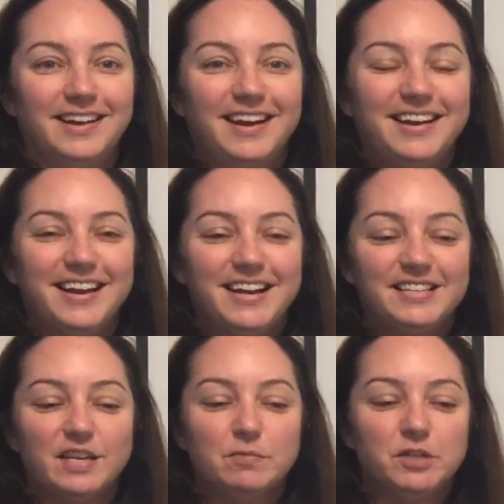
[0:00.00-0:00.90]
Hi guys,
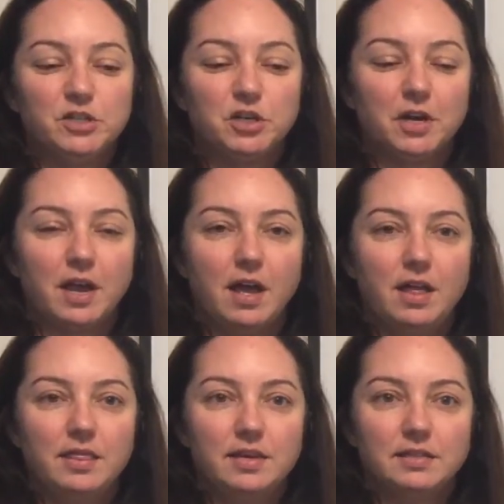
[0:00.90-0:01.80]
I'm Miss Shook, and
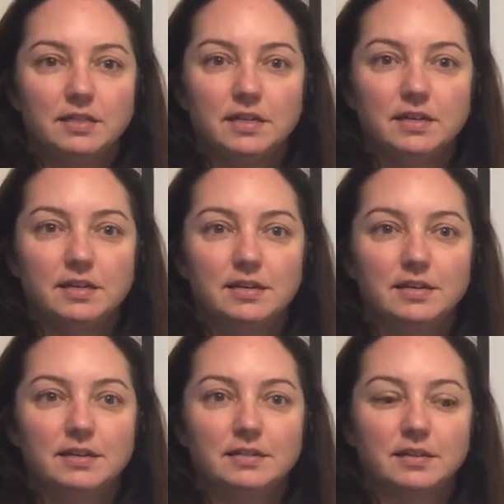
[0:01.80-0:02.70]
this
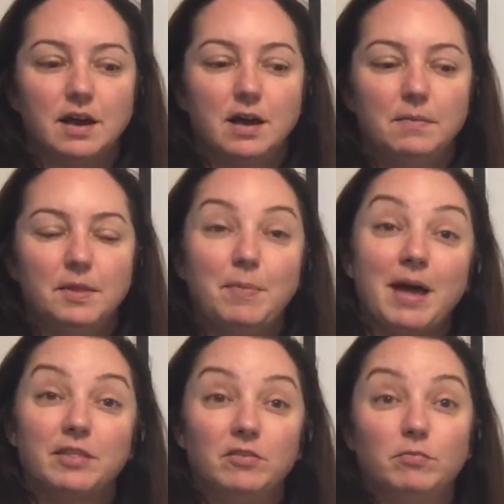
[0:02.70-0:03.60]
is the path
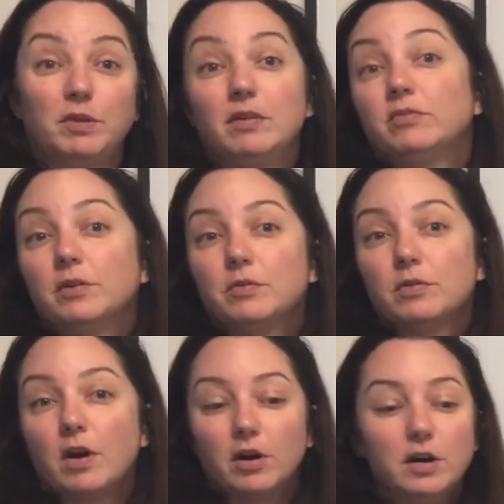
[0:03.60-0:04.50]
of blood flow through the
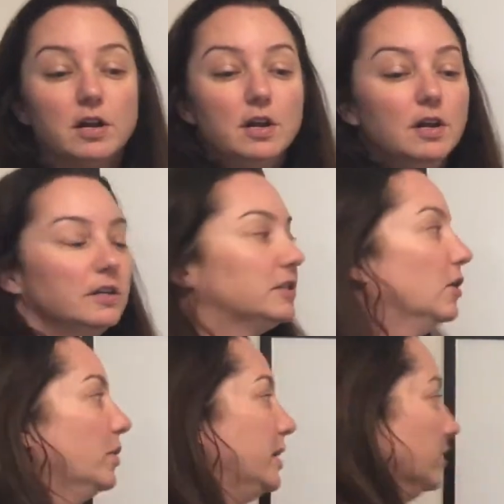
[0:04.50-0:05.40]
heart. So
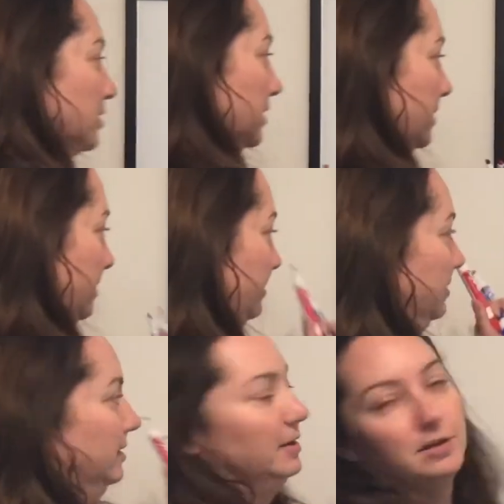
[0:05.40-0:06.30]
here's a
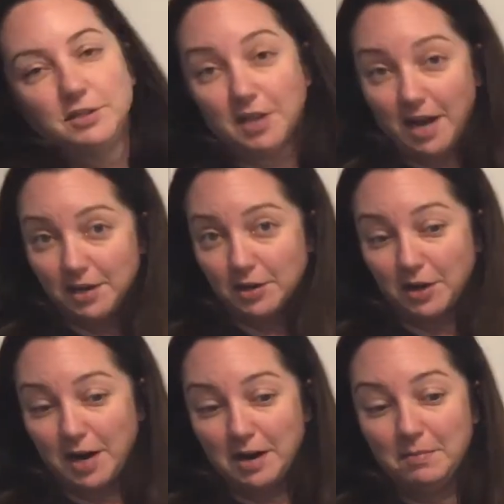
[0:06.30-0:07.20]

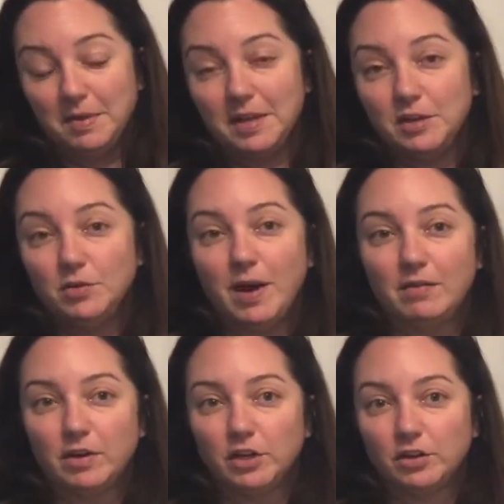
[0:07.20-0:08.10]
diagram that you have
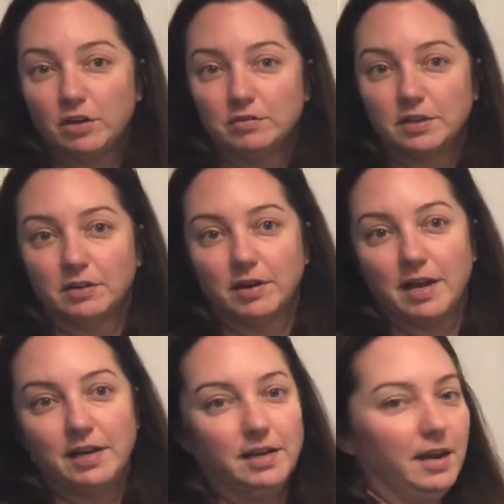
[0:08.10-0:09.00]
on your notes
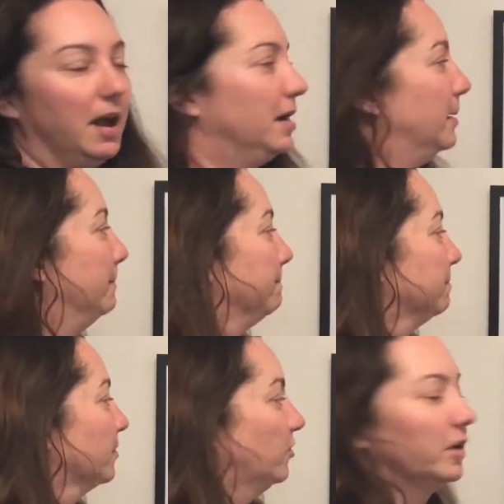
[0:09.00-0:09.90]
already.
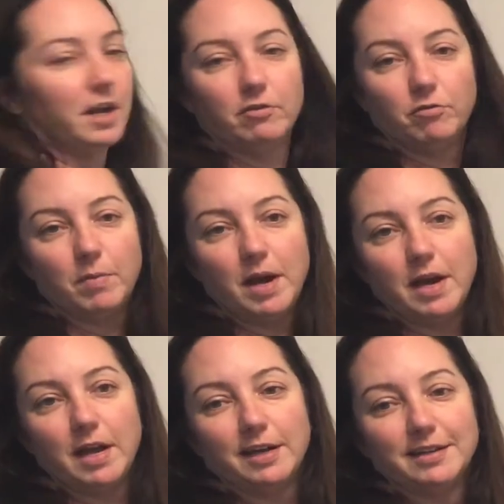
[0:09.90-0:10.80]
Forgive my